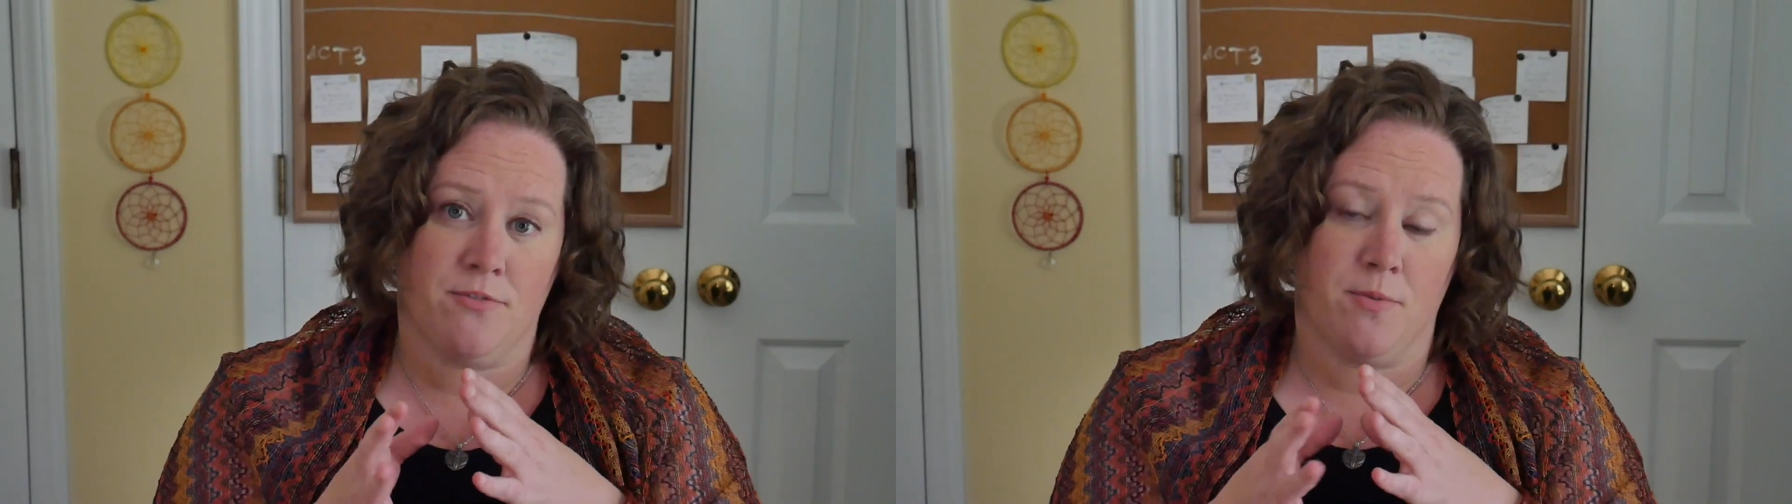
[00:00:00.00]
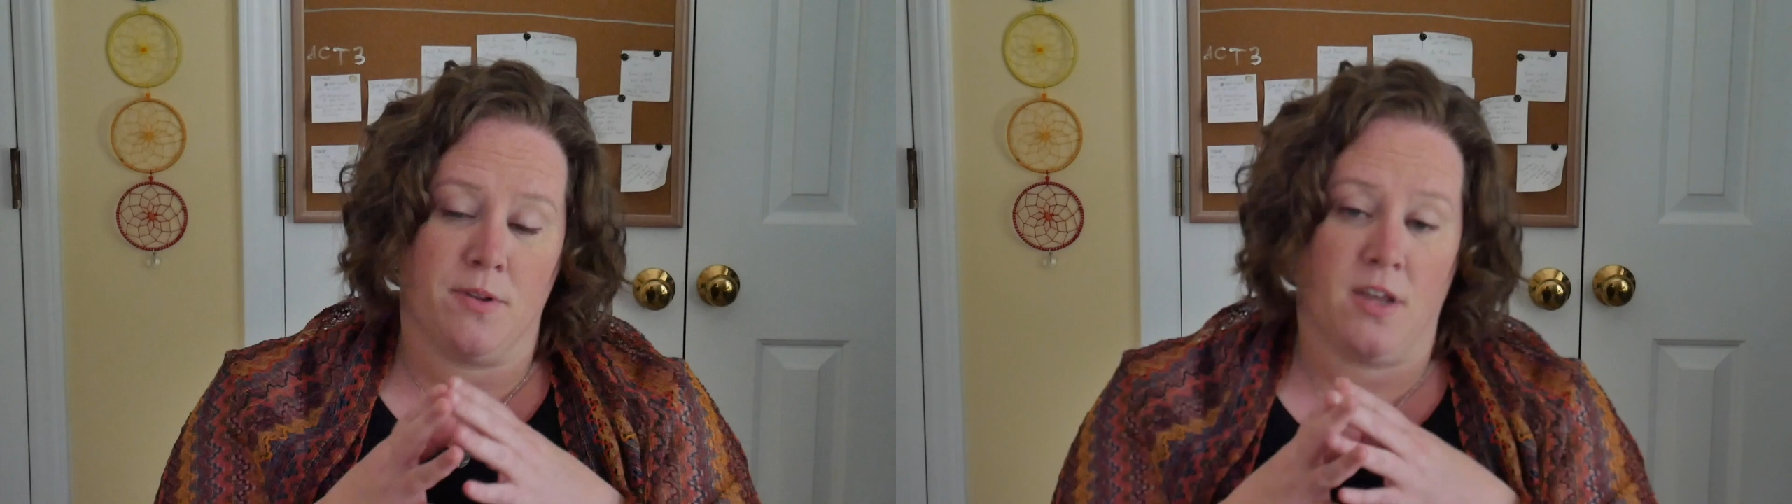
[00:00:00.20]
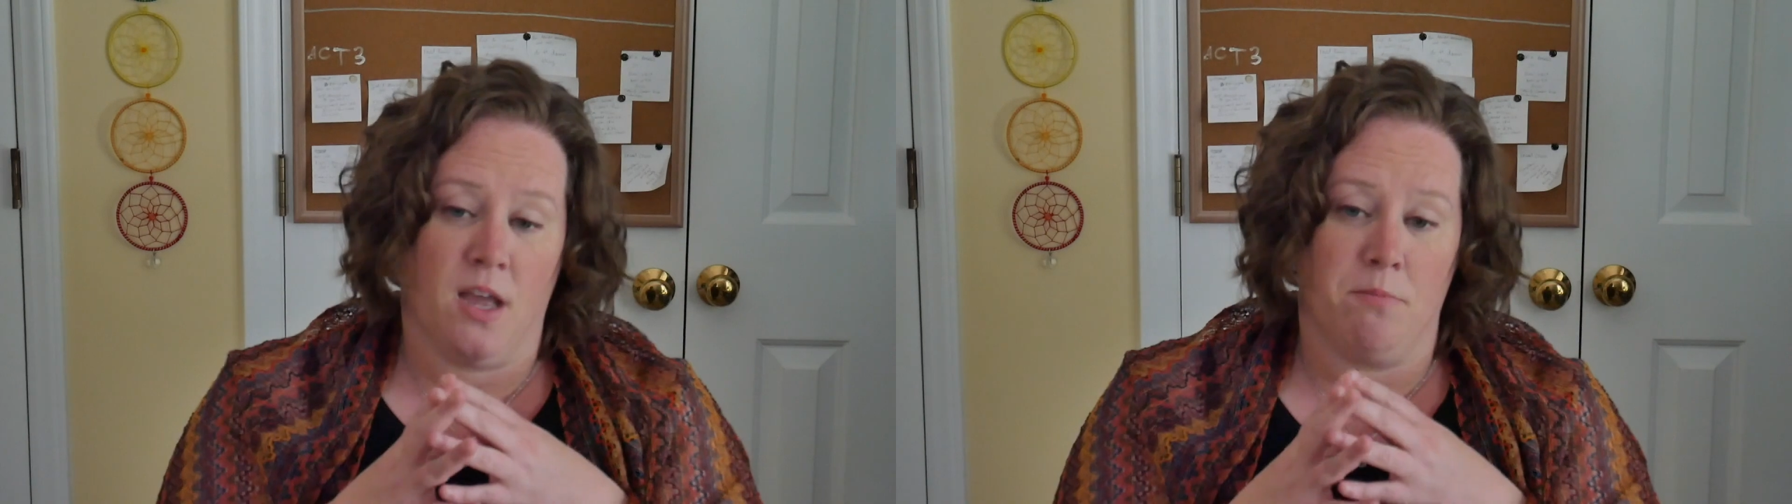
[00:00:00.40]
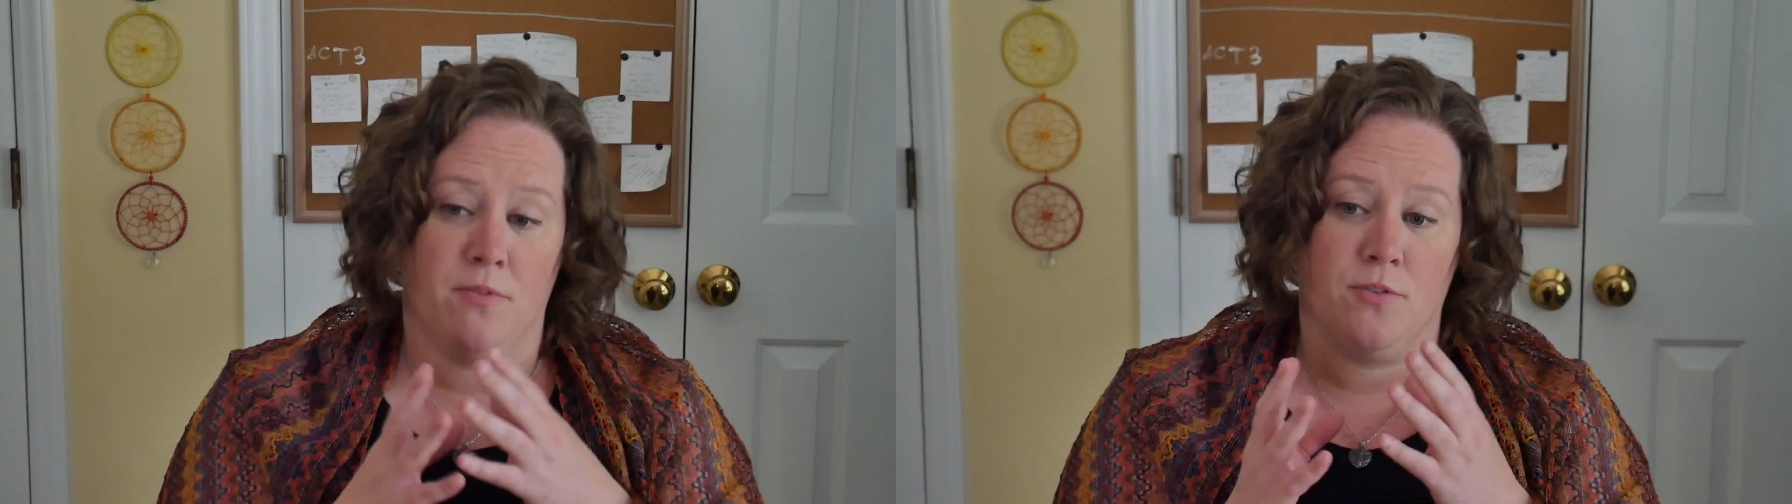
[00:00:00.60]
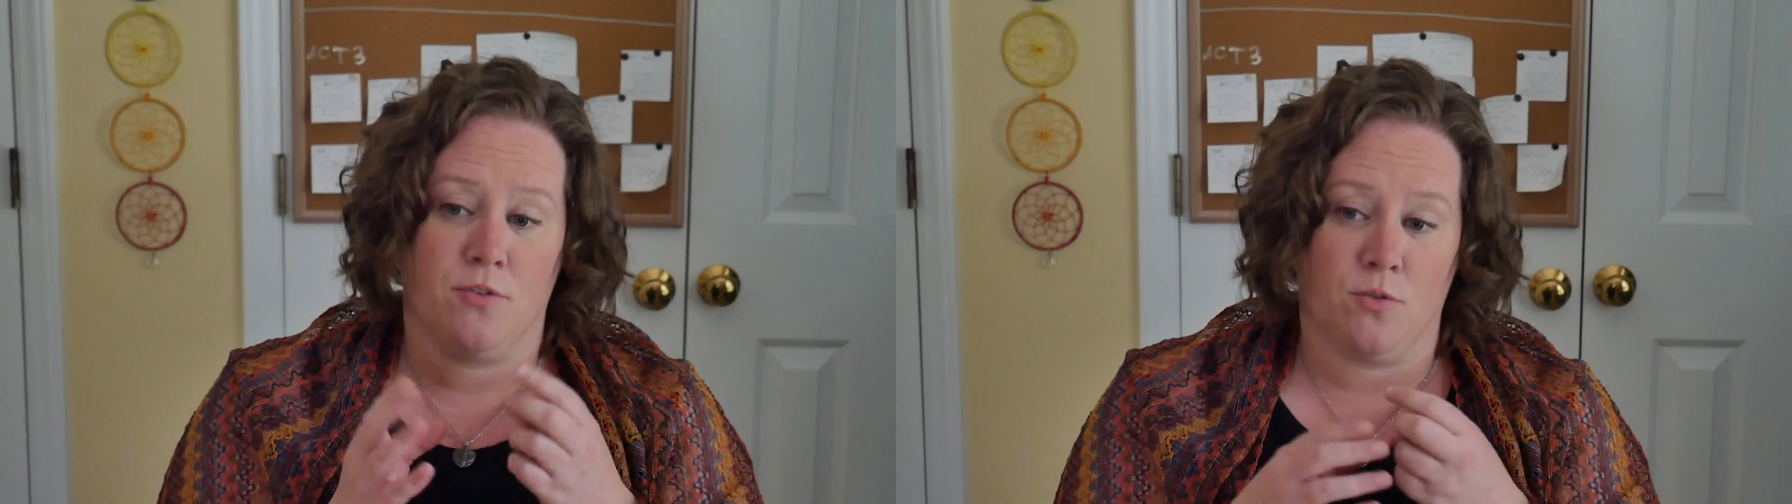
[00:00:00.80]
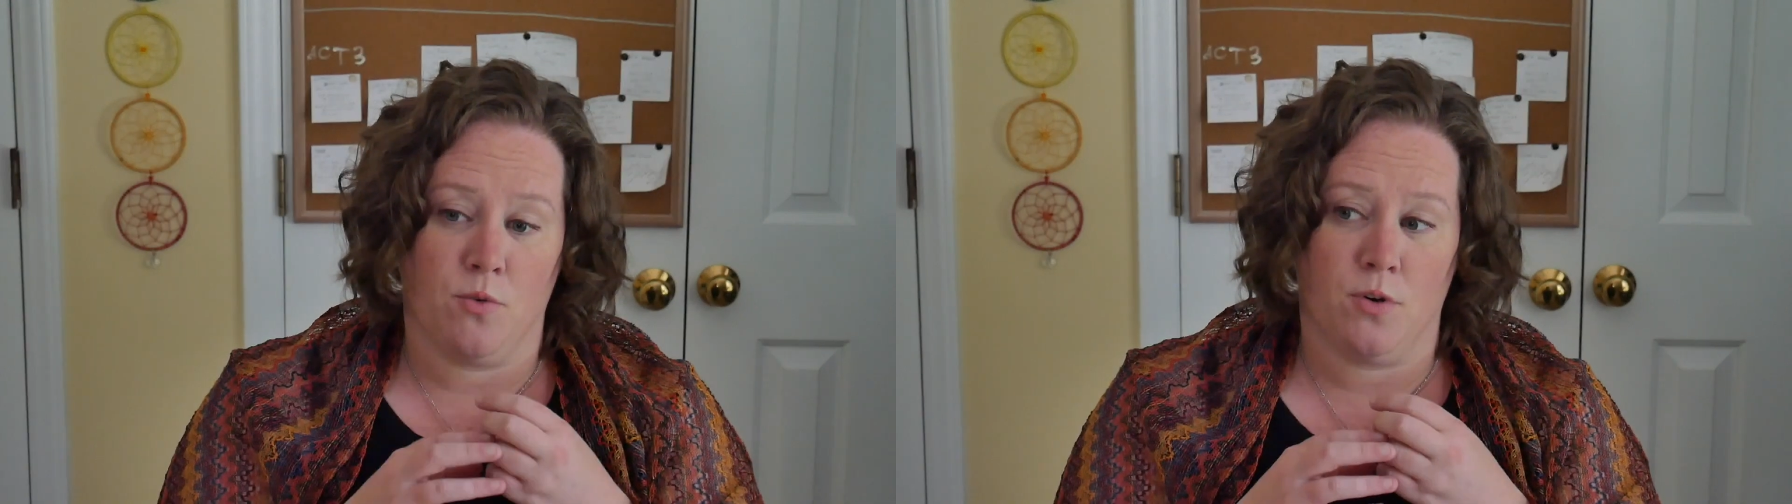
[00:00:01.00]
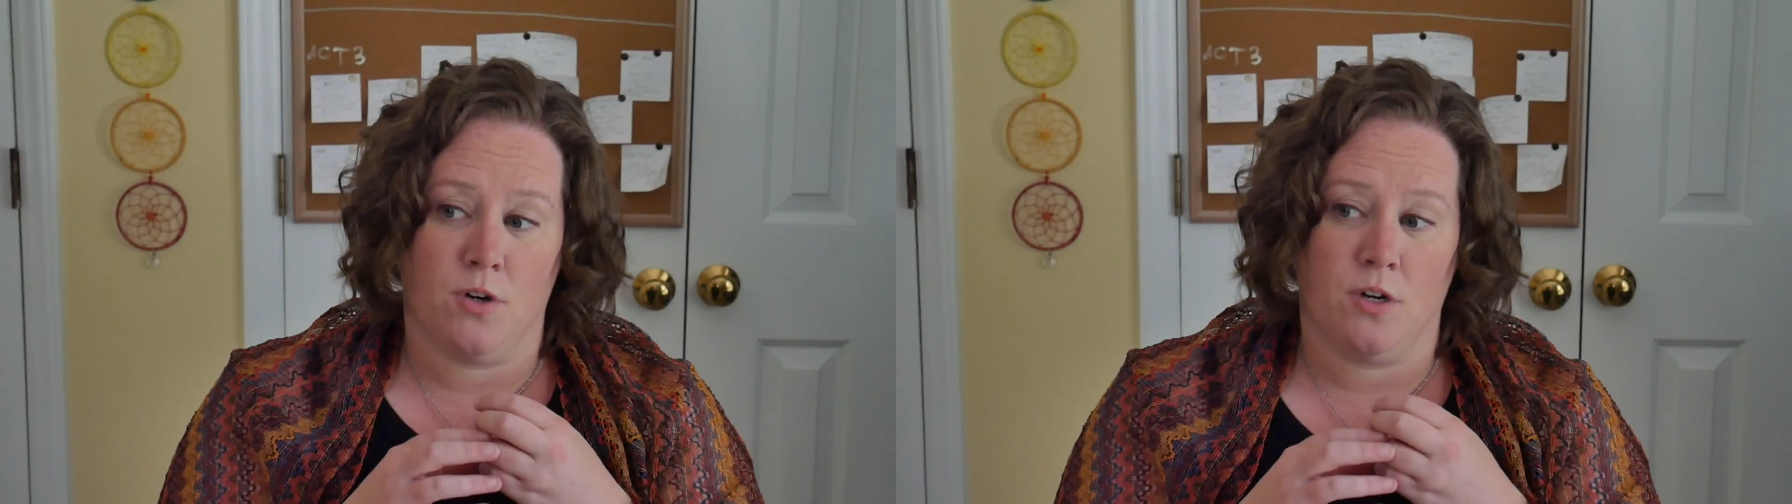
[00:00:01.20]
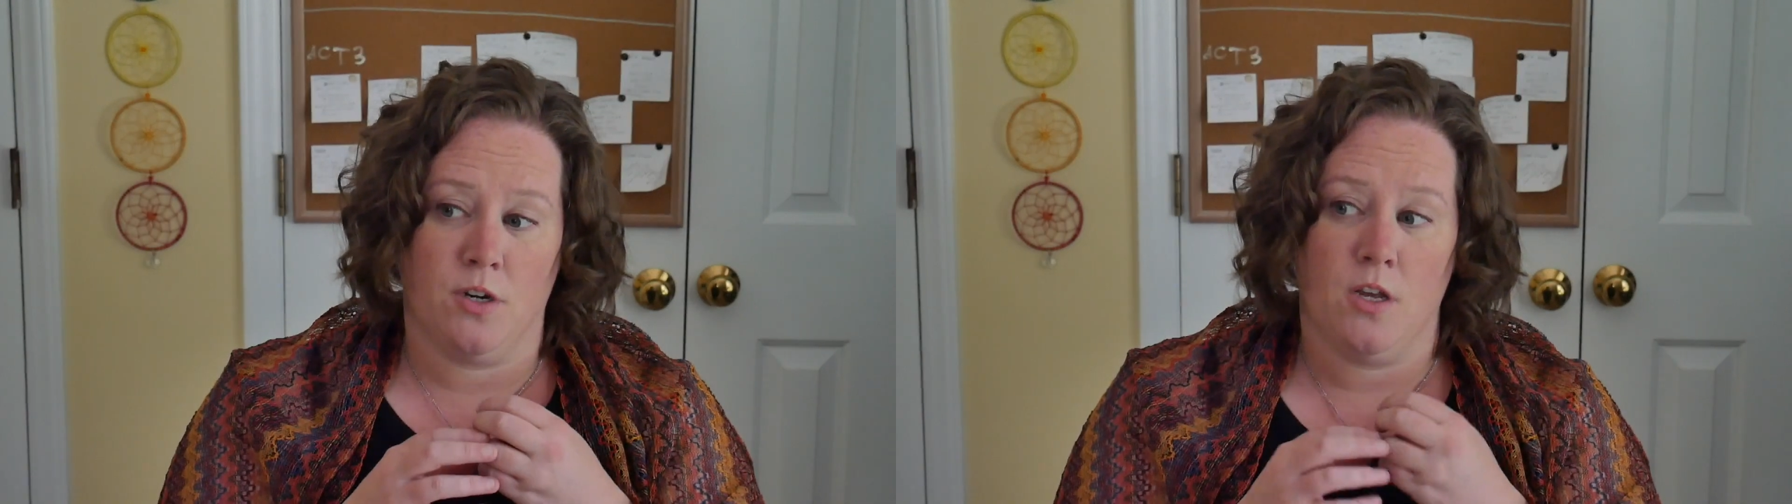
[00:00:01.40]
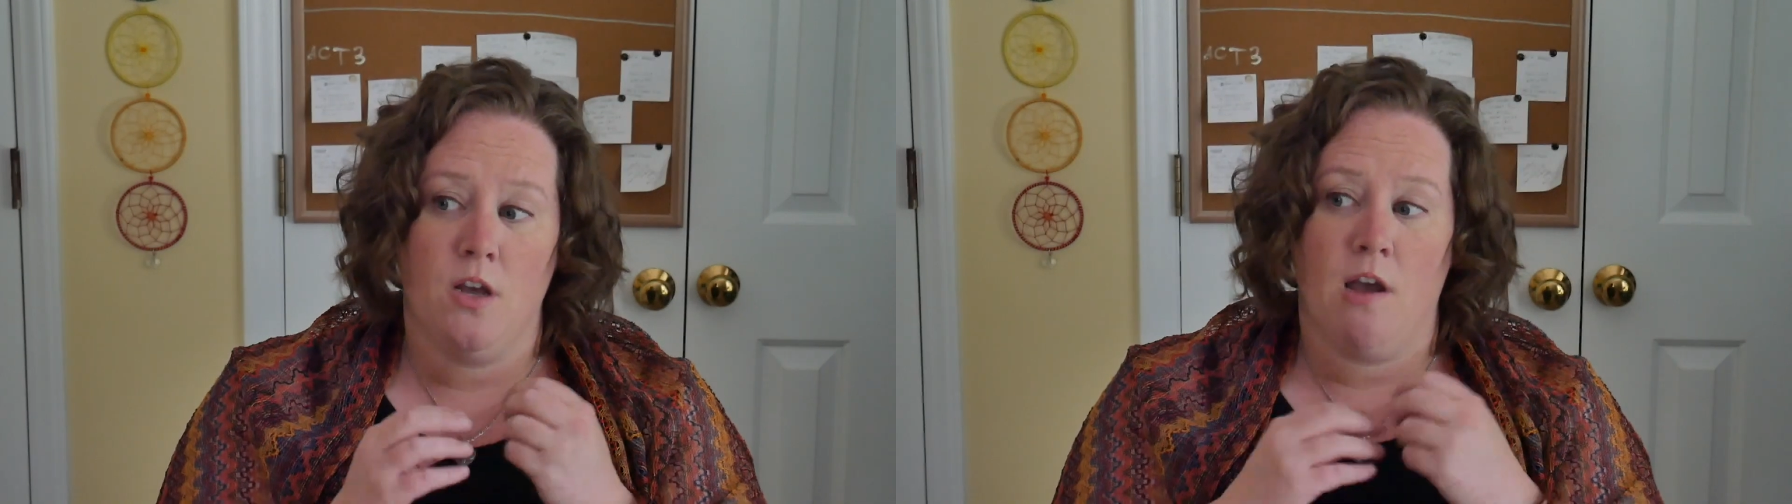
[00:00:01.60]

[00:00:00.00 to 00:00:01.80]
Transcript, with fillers: from the time of the sword.